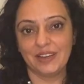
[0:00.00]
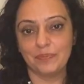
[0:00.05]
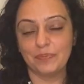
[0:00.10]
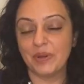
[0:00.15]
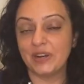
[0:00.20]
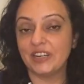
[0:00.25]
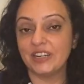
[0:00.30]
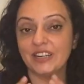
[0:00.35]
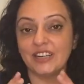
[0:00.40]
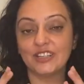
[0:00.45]

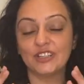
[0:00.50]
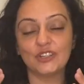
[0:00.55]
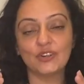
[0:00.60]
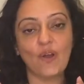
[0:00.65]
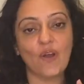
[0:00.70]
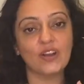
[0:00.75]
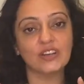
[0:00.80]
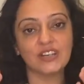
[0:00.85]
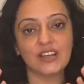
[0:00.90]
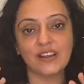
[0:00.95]
but it does
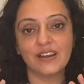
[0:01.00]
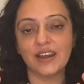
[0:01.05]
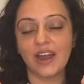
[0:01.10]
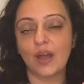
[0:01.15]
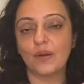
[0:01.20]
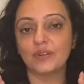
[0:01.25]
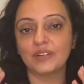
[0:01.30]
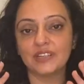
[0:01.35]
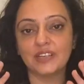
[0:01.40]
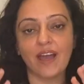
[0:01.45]
not
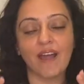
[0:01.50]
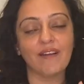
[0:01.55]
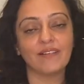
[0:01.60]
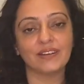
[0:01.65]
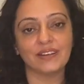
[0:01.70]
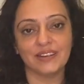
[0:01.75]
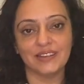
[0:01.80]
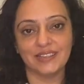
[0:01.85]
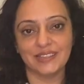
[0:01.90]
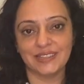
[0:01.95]
allow
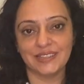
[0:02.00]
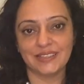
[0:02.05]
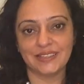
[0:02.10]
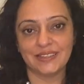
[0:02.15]
darkness